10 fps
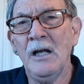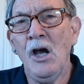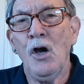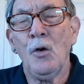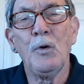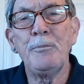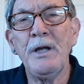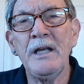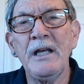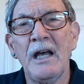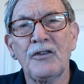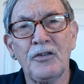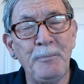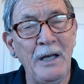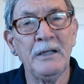would be
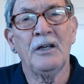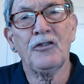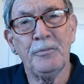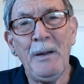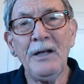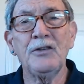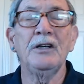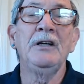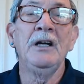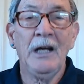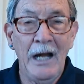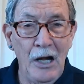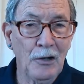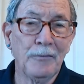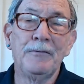an expected
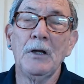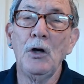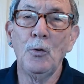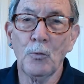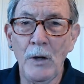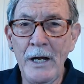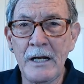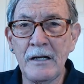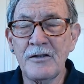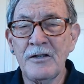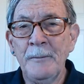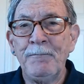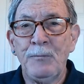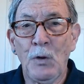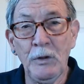airflow rate
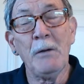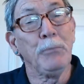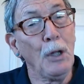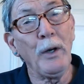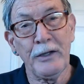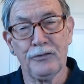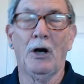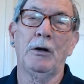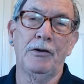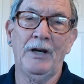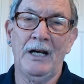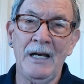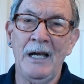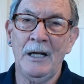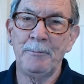when I'm blowing as hard as I
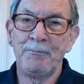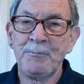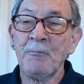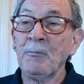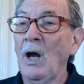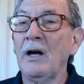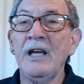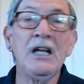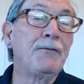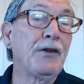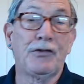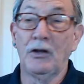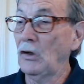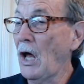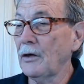can. Again, if it's a
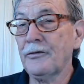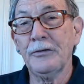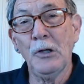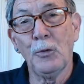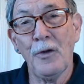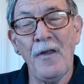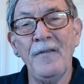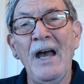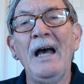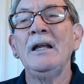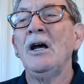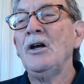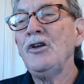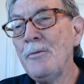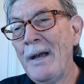lot slower than that,
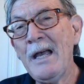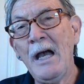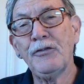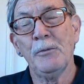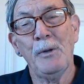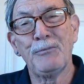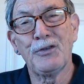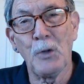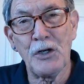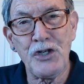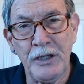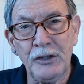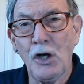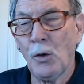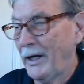you may have some obstruction
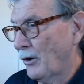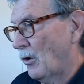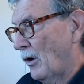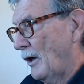going on.